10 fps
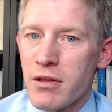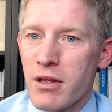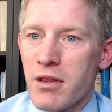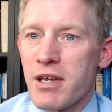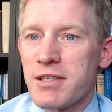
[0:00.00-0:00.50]

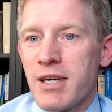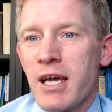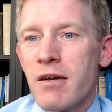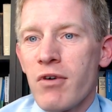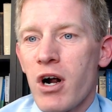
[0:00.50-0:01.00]
The, the
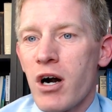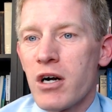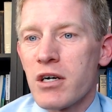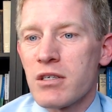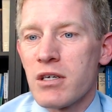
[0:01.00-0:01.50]
design of a
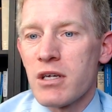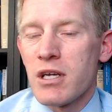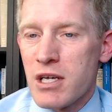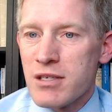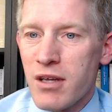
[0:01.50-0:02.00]
heart
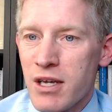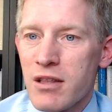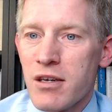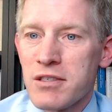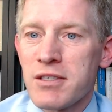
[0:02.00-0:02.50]
is like
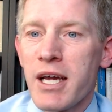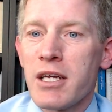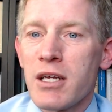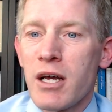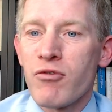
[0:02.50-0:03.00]
the
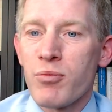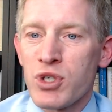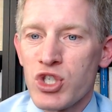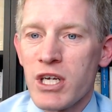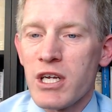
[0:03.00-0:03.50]
design of a
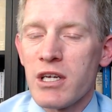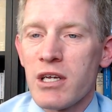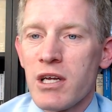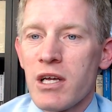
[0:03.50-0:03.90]
machine